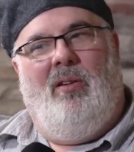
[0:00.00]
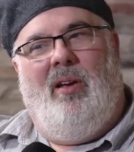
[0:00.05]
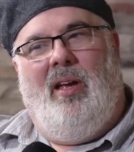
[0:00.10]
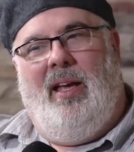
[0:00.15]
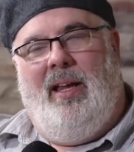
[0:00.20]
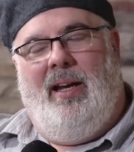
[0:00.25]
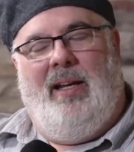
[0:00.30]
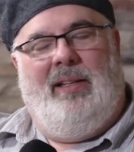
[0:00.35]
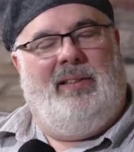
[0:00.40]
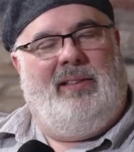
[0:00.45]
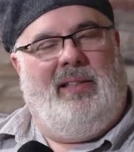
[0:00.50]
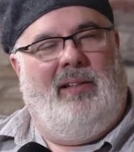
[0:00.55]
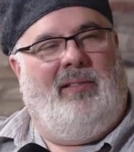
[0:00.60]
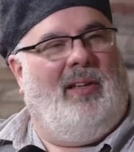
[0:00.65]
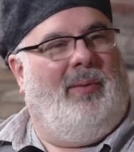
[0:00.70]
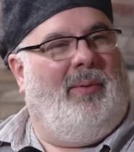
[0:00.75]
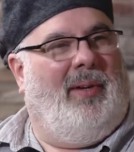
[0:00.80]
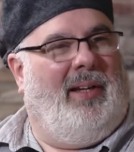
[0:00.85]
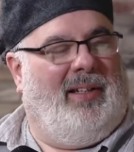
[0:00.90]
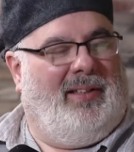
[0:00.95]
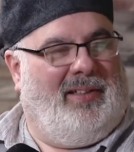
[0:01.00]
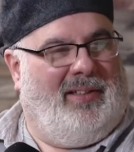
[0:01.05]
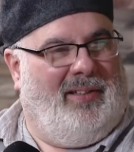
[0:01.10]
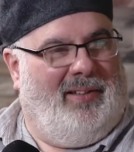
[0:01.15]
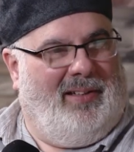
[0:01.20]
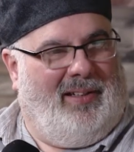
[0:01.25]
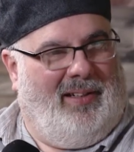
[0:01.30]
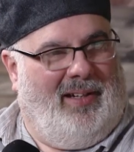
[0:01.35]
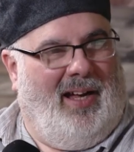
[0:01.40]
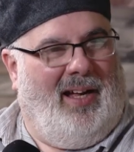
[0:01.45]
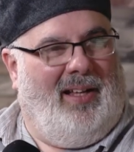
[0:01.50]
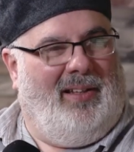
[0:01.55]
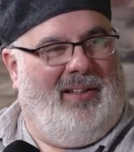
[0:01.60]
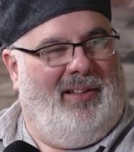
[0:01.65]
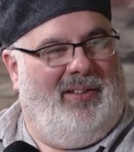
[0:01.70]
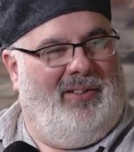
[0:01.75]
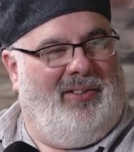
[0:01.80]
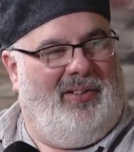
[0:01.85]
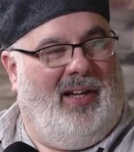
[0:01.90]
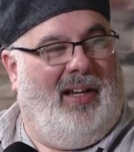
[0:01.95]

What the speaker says: And at the same time, I can still acknowledge,